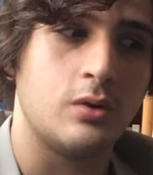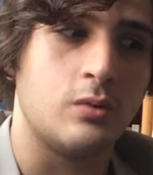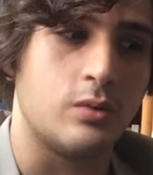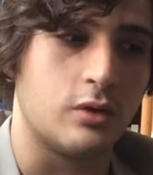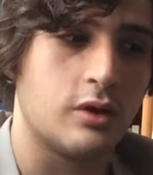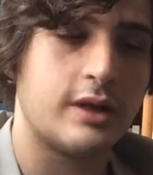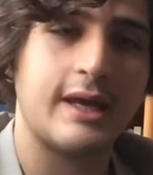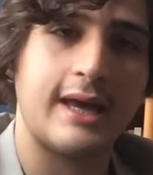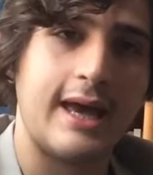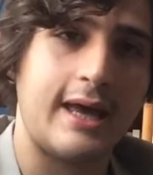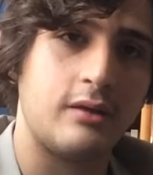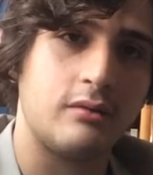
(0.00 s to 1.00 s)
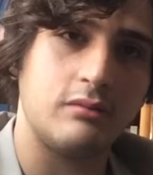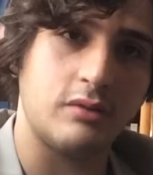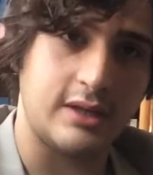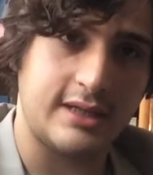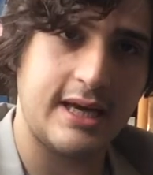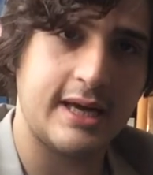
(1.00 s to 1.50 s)
We're looking at
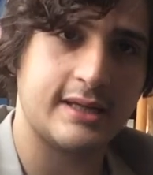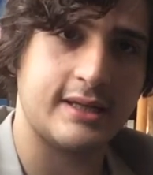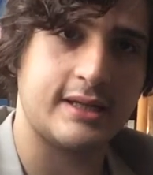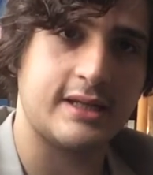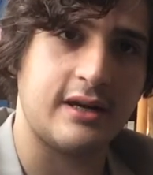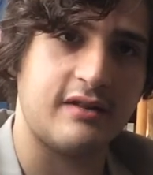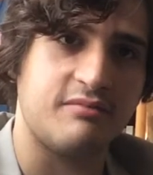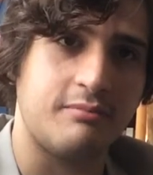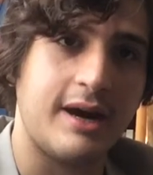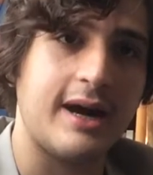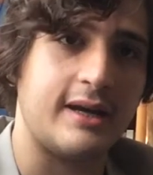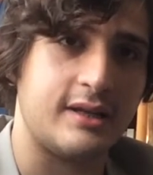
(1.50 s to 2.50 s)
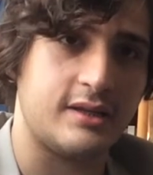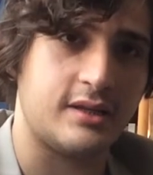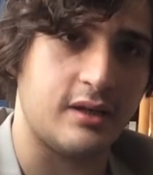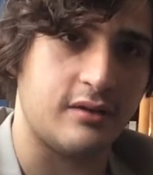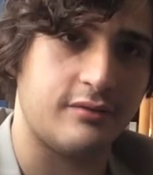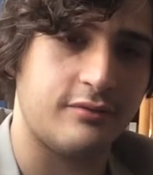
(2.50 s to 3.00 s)
the text itself by
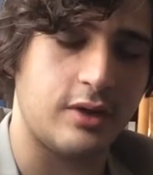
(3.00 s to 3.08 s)
itself.